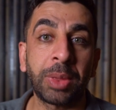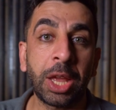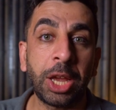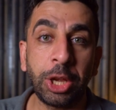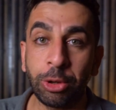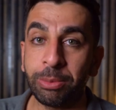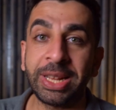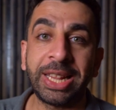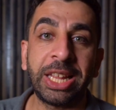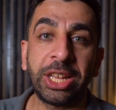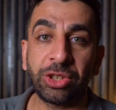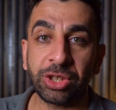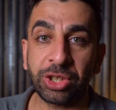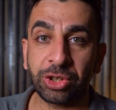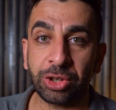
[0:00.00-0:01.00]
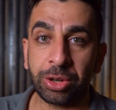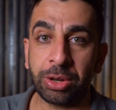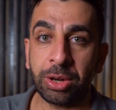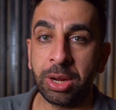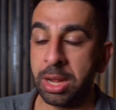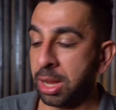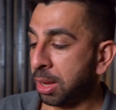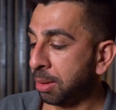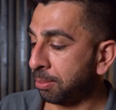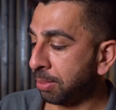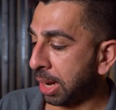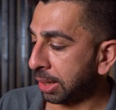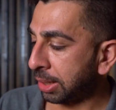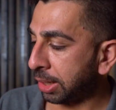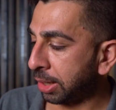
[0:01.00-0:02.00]
human literature
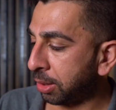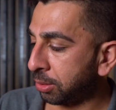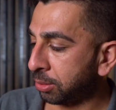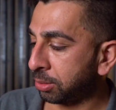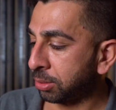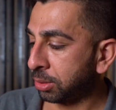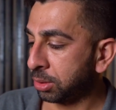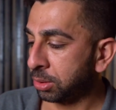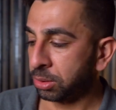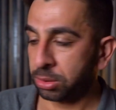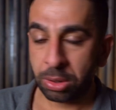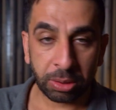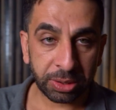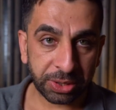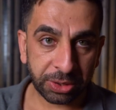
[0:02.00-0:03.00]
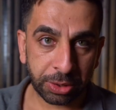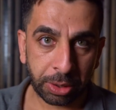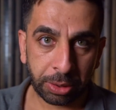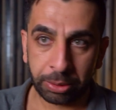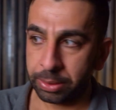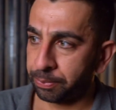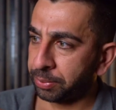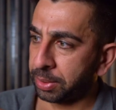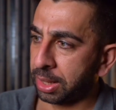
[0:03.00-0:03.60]
by Leo Tolstoy.